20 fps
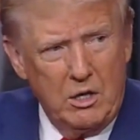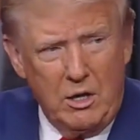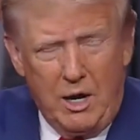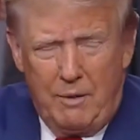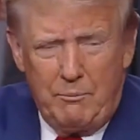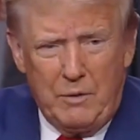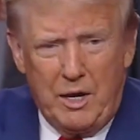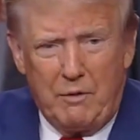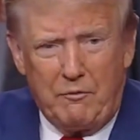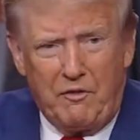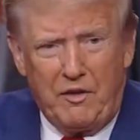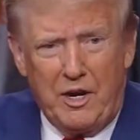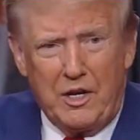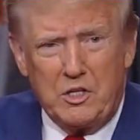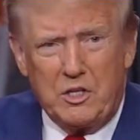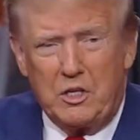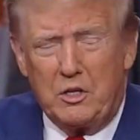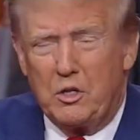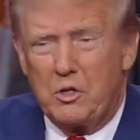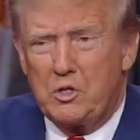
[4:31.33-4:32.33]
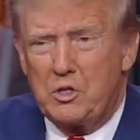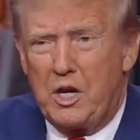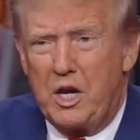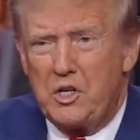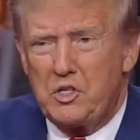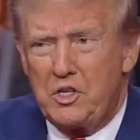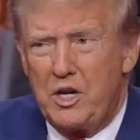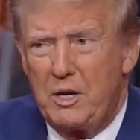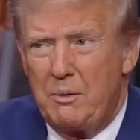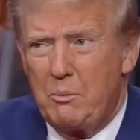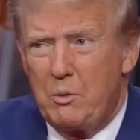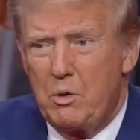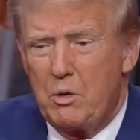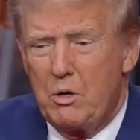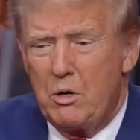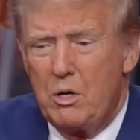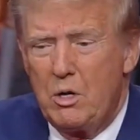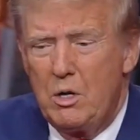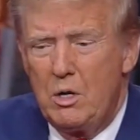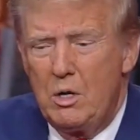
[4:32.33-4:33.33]
I'm not fans of those guys
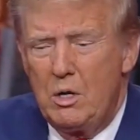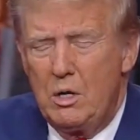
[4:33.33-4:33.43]
anymore.